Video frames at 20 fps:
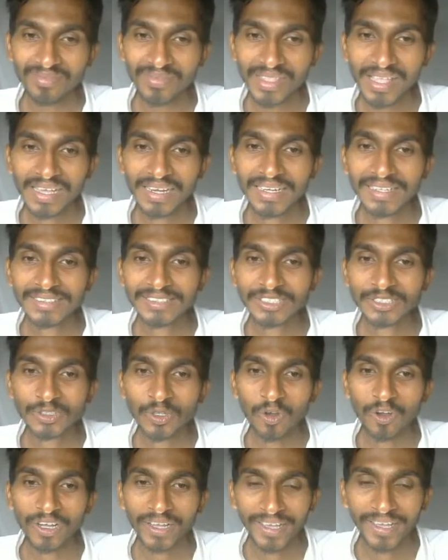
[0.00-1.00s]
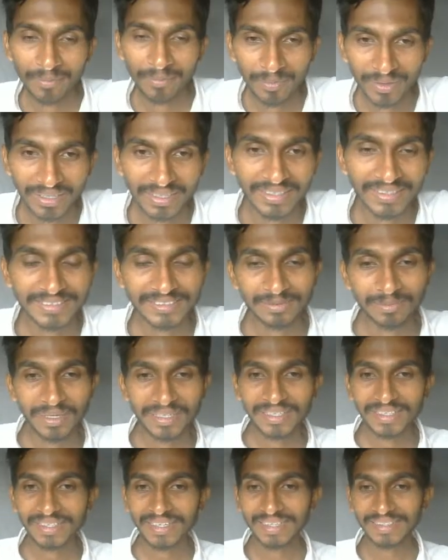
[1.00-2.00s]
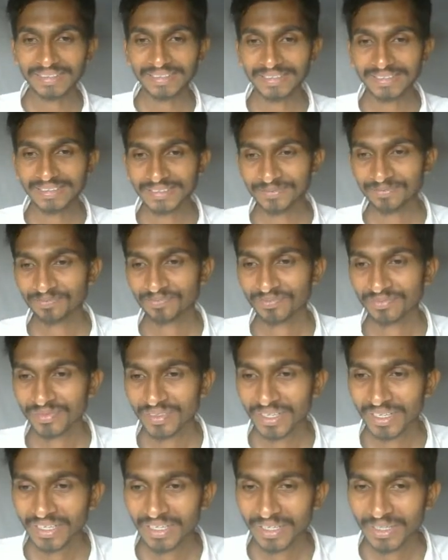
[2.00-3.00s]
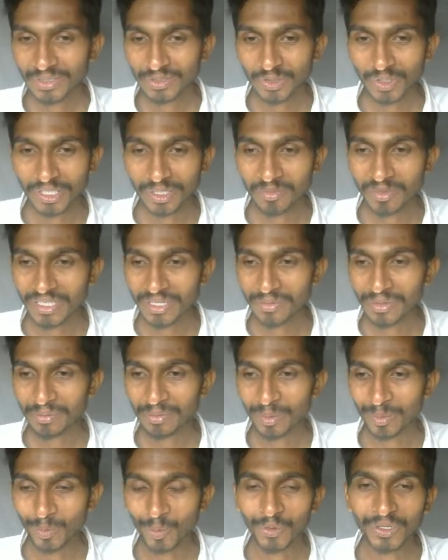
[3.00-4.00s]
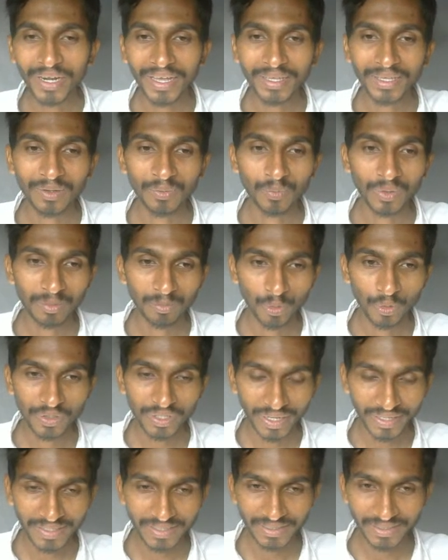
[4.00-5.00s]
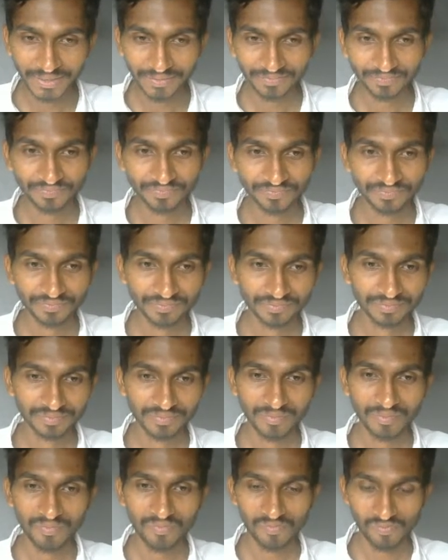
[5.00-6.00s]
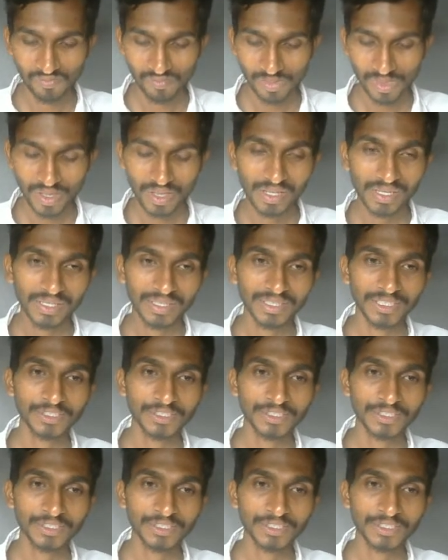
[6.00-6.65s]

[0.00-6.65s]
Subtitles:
Let's Talk app. Let's make it like this. So let me give it one more try here. This